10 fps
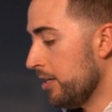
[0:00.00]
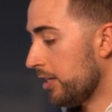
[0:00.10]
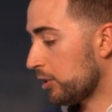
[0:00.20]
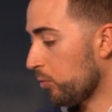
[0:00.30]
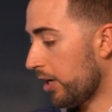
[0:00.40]

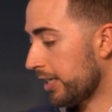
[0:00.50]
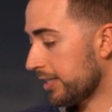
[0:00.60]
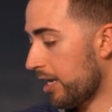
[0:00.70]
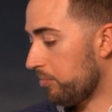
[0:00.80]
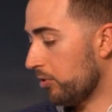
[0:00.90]
this one
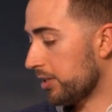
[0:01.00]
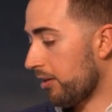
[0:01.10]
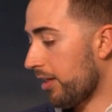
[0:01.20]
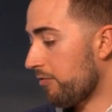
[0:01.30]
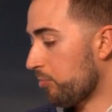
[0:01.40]
example is an
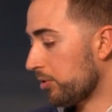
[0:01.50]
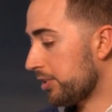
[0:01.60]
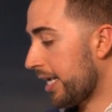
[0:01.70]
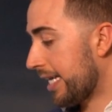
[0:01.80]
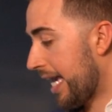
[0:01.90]

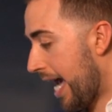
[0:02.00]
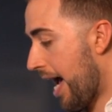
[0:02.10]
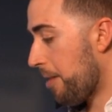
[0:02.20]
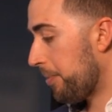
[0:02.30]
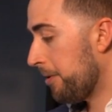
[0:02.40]
11%
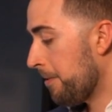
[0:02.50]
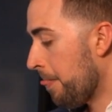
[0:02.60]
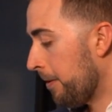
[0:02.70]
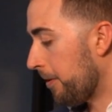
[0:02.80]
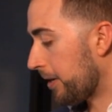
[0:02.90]
cap,
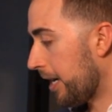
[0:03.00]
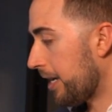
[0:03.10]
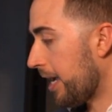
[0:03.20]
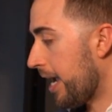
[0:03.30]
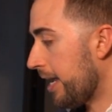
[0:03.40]

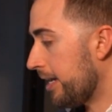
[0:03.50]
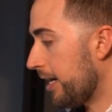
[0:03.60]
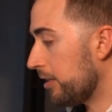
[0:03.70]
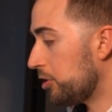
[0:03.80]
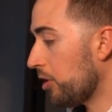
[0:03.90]
okay,
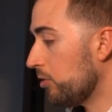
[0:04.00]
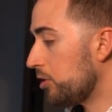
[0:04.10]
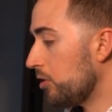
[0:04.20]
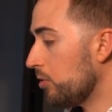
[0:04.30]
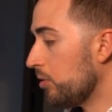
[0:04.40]
and shows
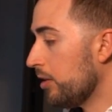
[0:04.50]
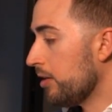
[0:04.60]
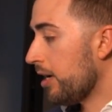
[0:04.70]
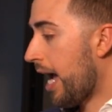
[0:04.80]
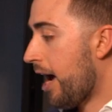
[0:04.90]
you
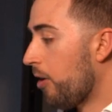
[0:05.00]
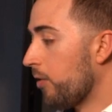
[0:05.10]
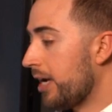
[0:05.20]
how